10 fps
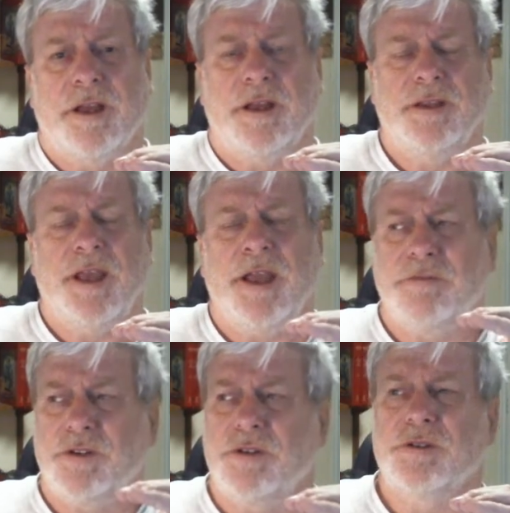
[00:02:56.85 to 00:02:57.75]
And you
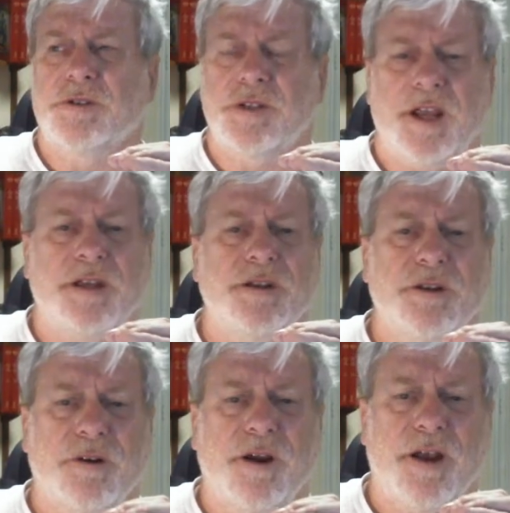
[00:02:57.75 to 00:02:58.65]
have to understand, in
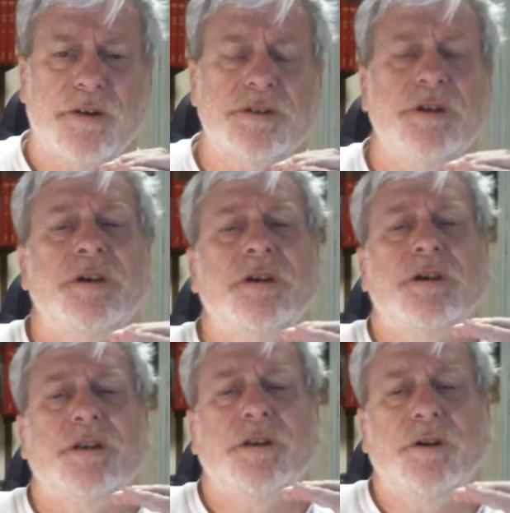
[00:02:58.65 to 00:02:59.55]
your house,
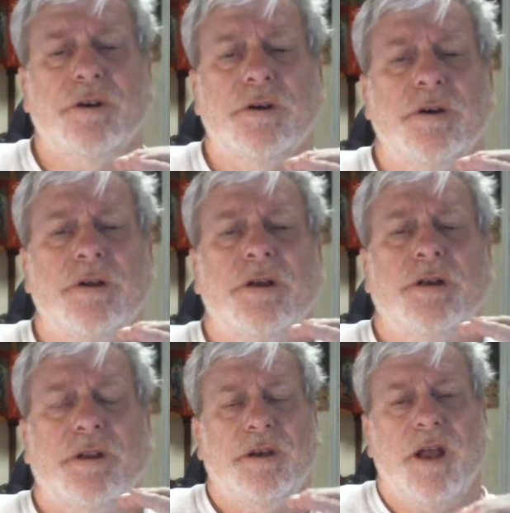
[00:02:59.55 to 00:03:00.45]
you're
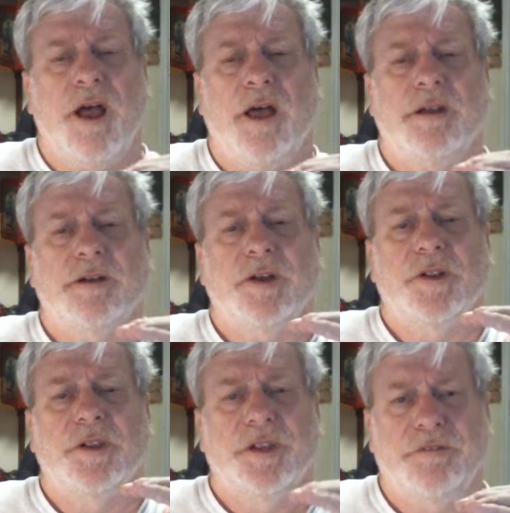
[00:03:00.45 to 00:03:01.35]
not
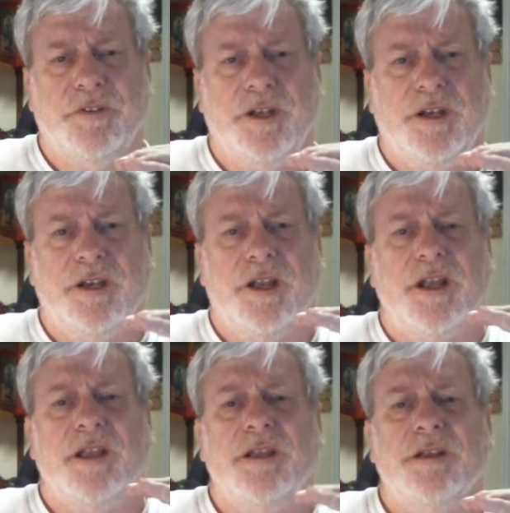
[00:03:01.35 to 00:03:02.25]
living
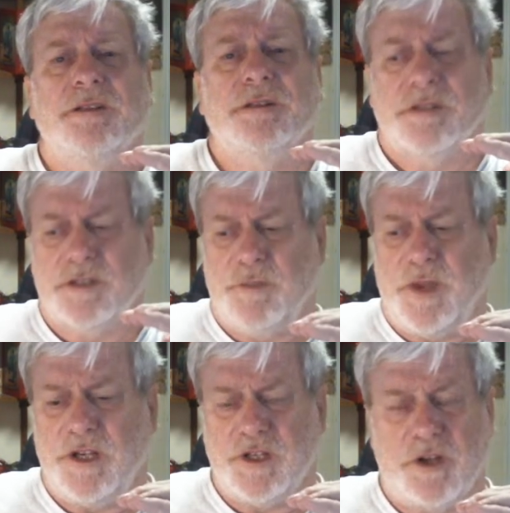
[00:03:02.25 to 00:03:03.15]
in the
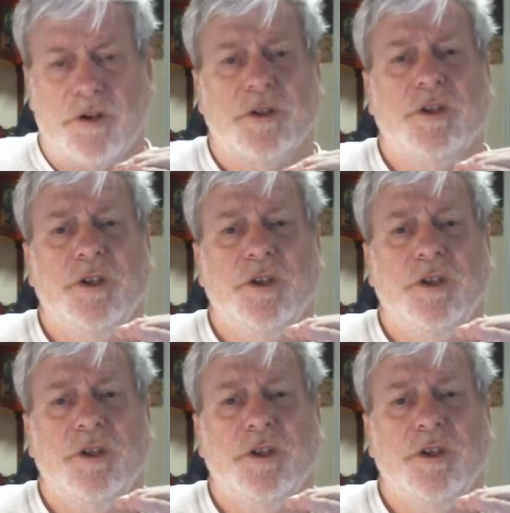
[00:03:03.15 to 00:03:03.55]
space shuttle.